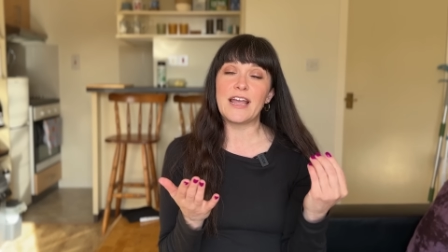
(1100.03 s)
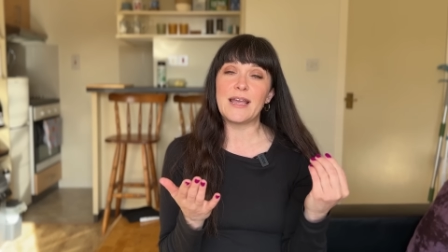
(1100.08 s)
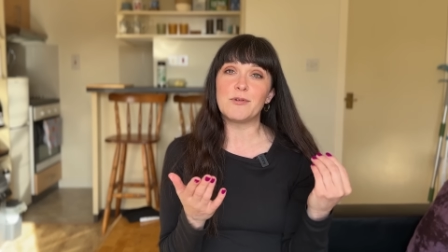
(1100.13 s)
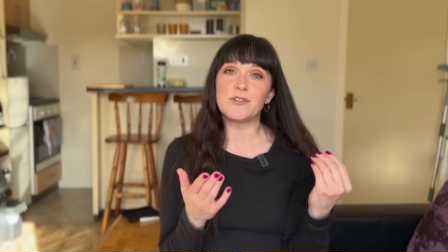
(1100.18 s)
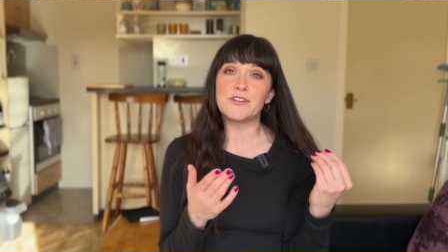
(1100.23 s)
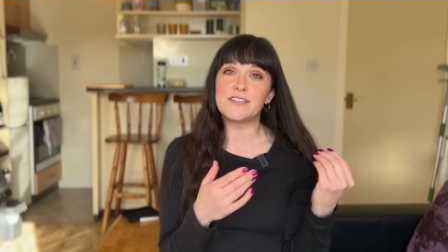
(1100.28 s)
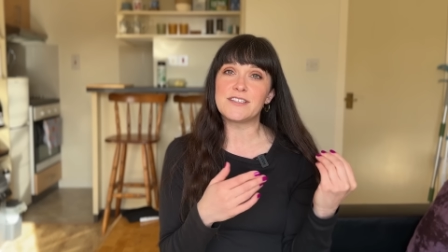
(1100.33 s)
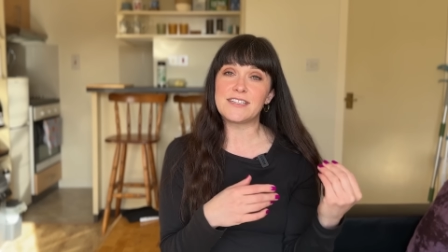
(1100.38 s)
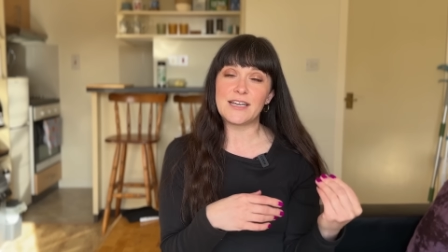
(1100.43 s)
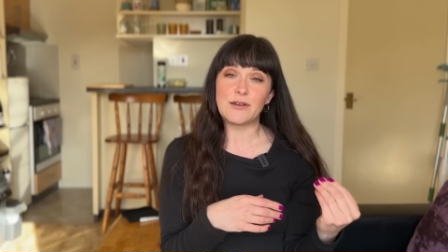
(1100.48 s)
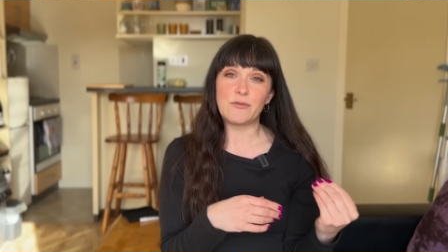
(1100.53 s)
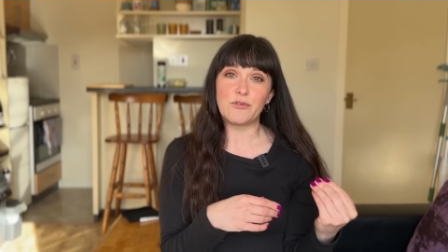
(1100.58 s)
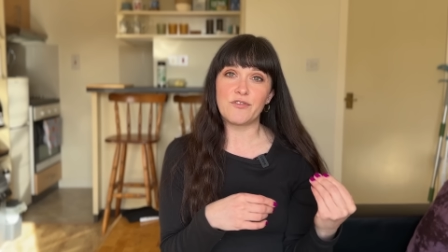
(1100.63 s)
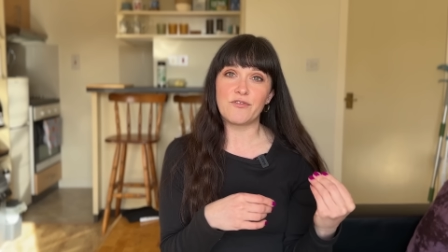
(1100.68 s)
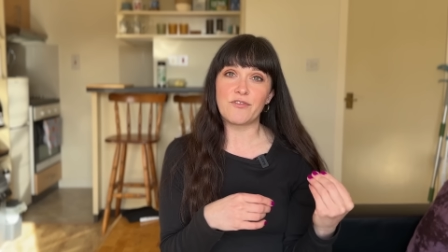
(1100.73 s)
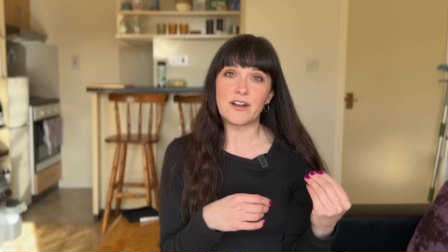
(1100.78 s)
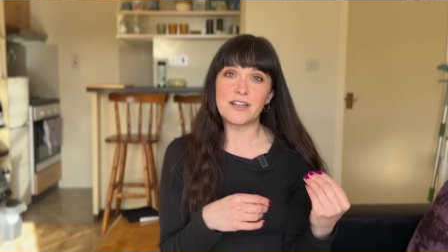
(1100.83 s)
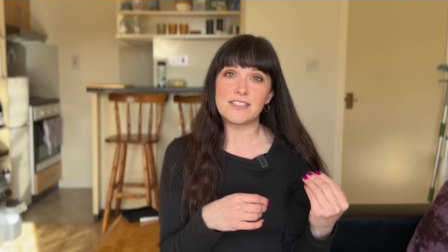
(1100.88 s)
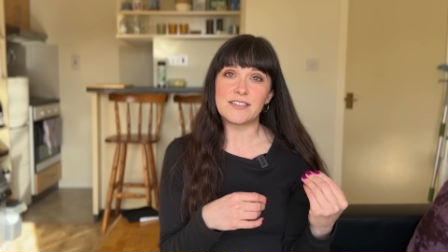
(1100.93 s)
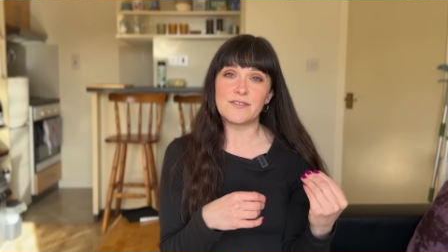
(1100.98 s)
able to stay with
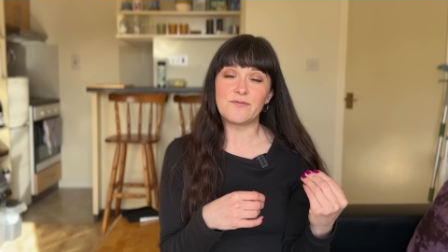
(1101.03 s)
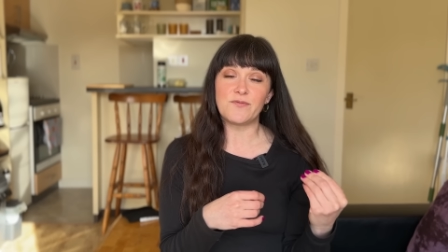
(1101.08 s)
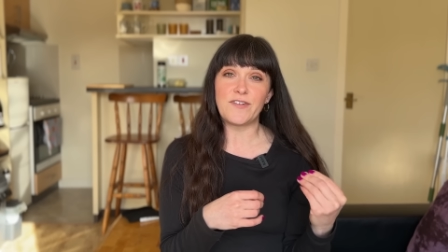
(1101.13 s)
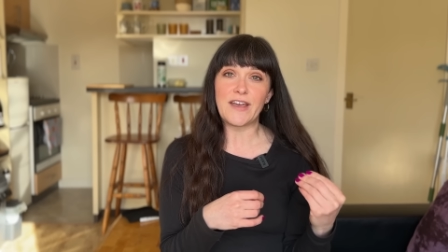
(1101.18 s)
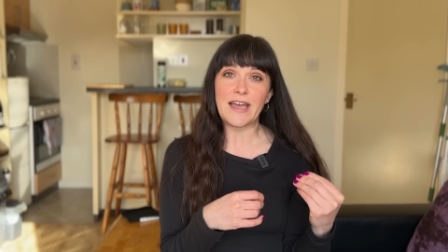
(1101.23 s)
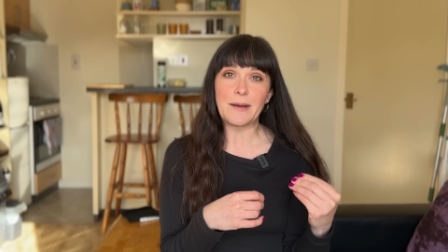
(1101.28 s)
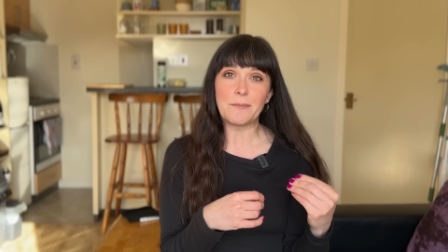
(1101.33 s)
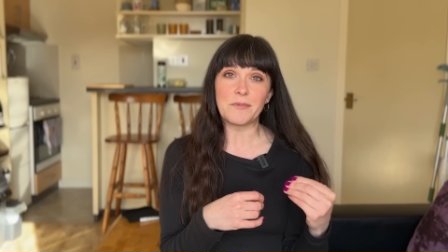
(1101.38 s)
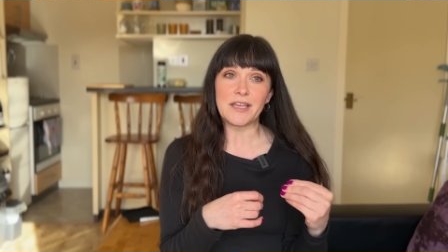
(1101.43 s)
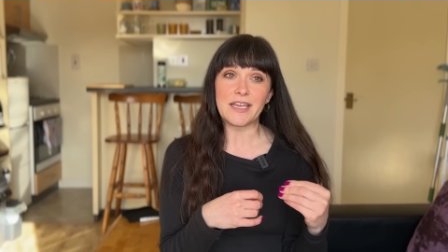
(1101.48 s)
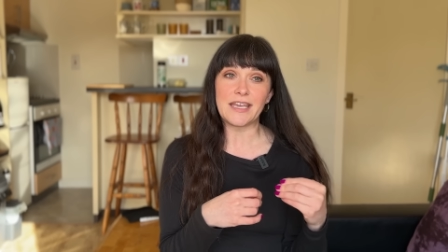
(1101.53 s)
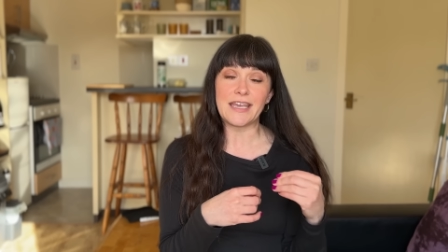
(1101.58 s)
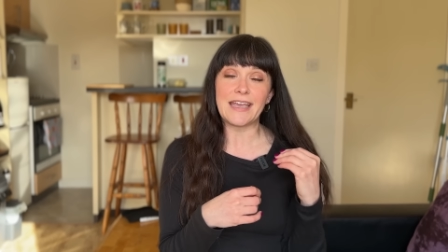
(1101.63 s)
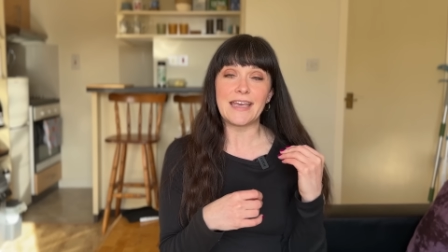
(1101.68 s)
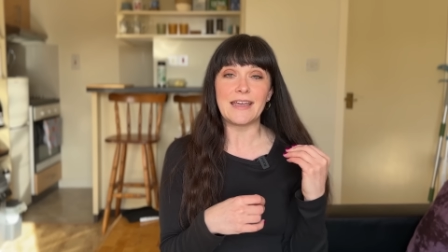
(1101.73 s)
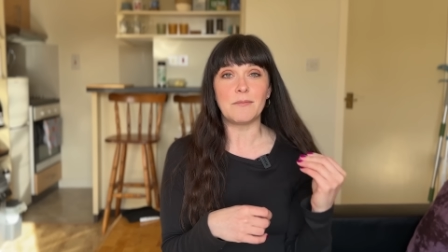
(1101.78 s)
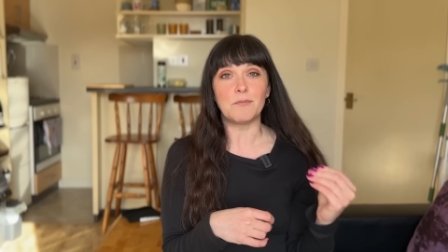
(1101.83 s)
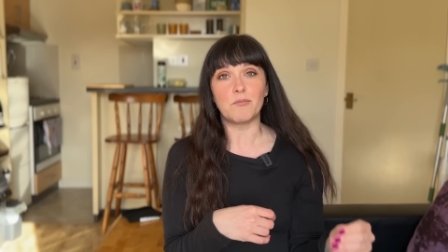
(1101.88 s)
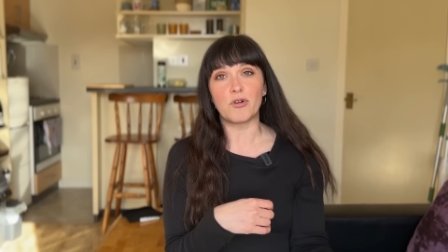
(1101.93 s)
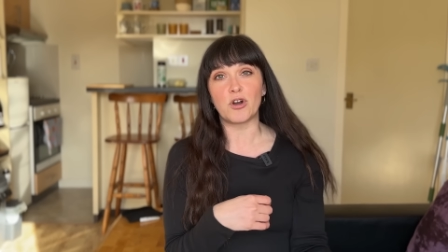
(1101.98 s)
friends and family
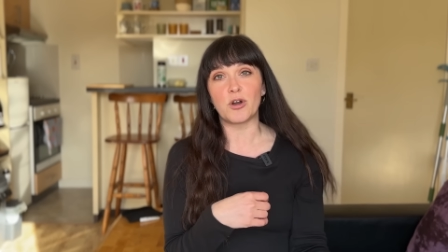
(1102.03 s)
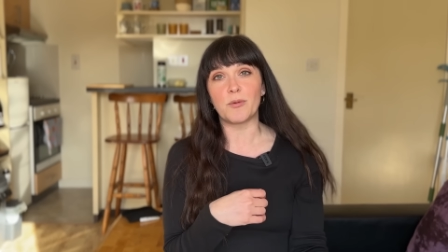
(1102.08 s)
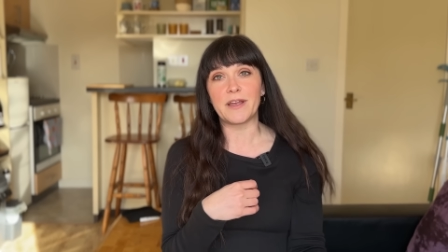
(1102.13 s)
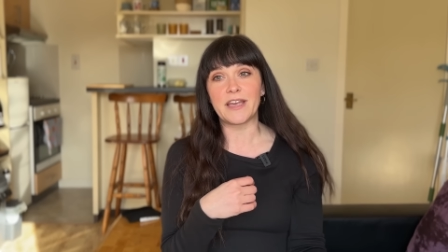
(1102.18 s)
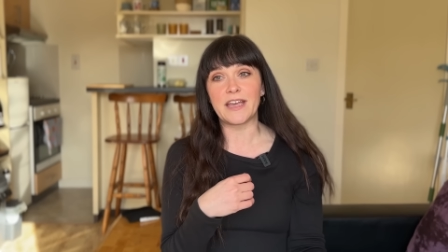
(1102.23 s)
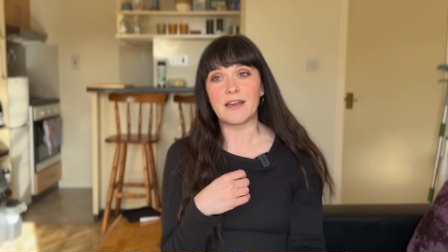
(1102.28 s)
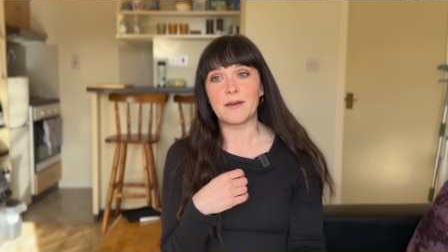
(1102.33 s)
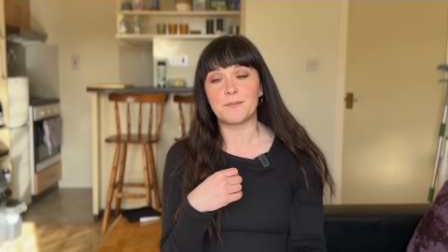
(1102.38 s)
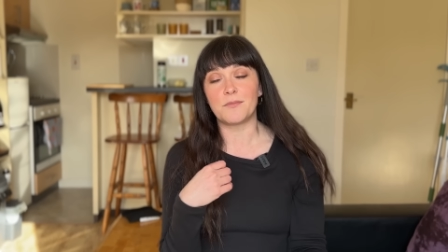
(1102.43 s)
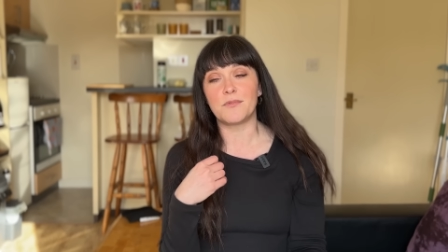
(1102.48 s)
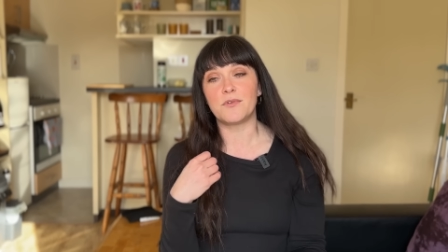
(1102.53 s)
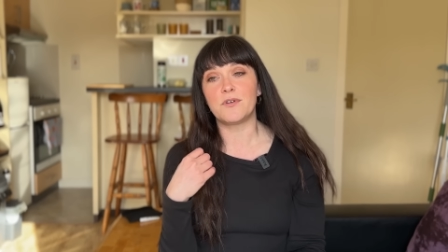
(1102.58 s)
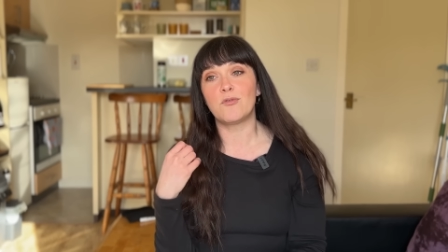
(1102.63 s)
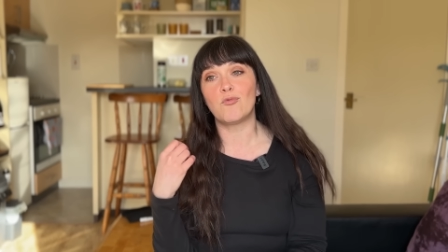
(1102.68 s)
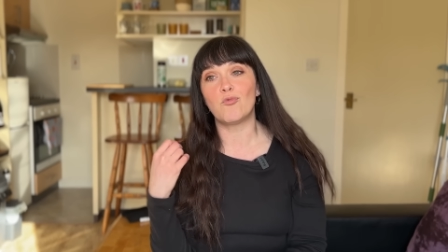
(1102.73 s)
in Birmingham